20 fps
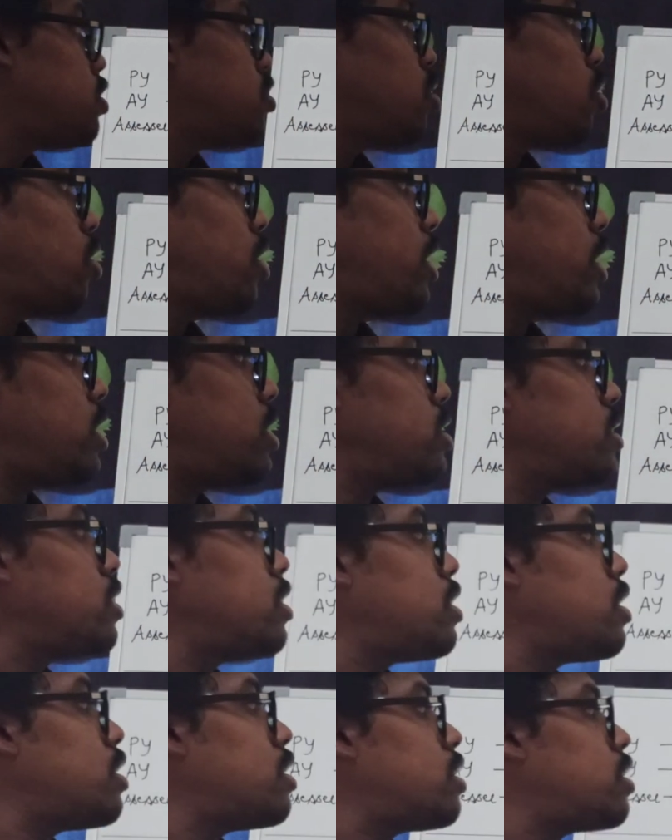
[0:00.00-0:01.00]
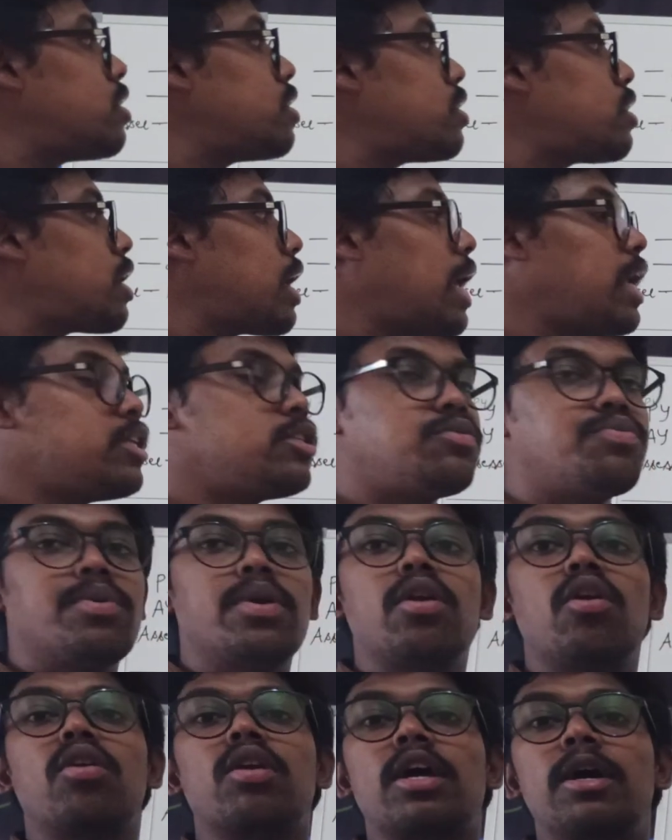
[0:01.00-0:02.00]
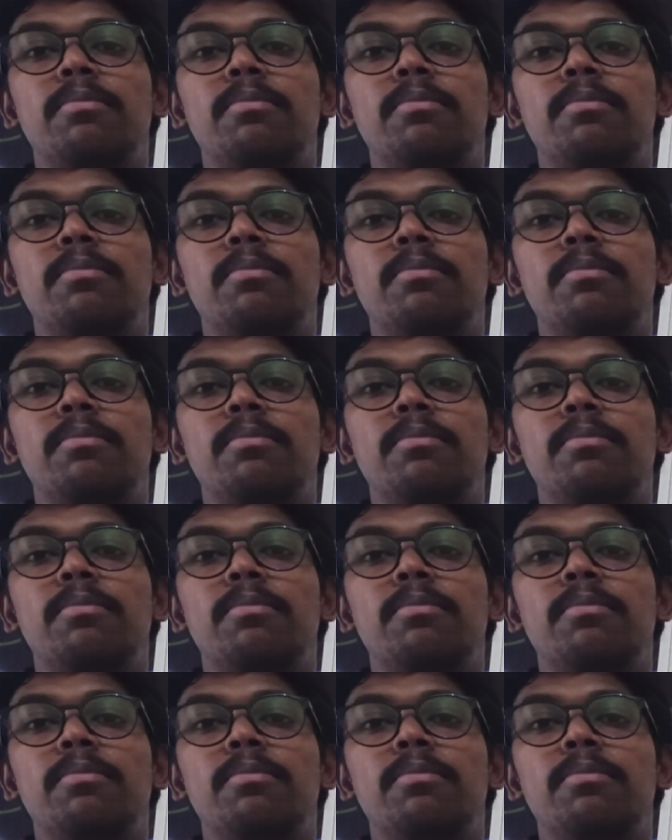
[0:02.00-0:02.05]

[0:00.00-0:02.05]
Though transfer or